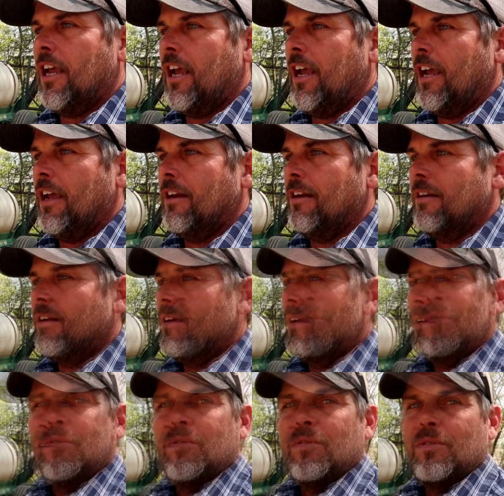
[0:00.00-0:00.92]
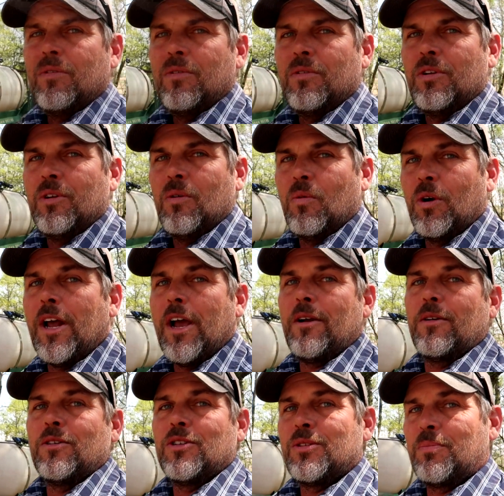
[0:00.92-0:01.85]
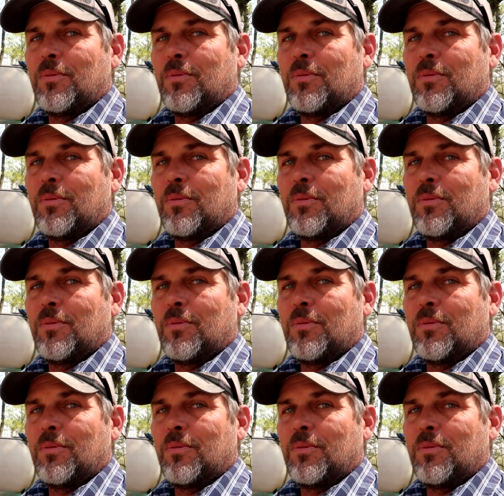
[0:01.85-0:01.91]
And, you know, we're not going to